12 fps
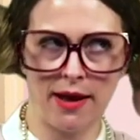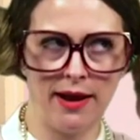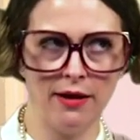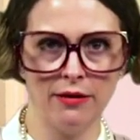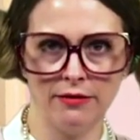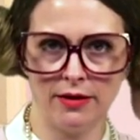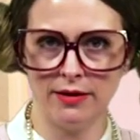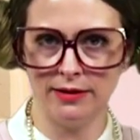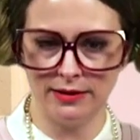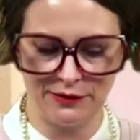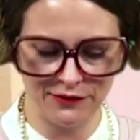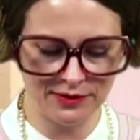my hair done in
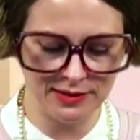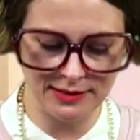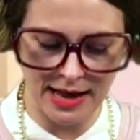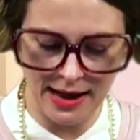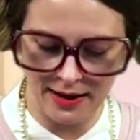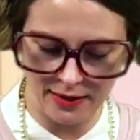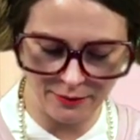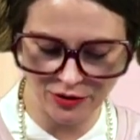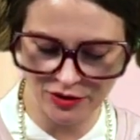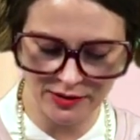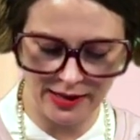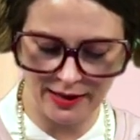a different style, I'm
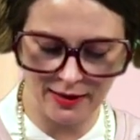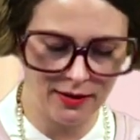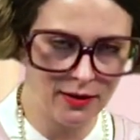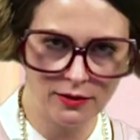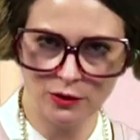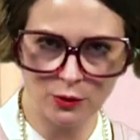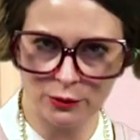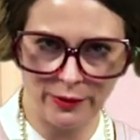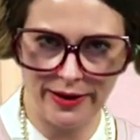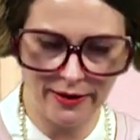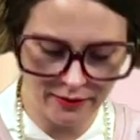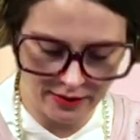just like total
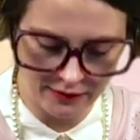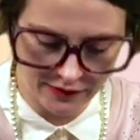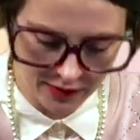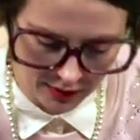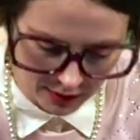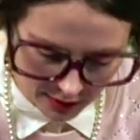hair diva.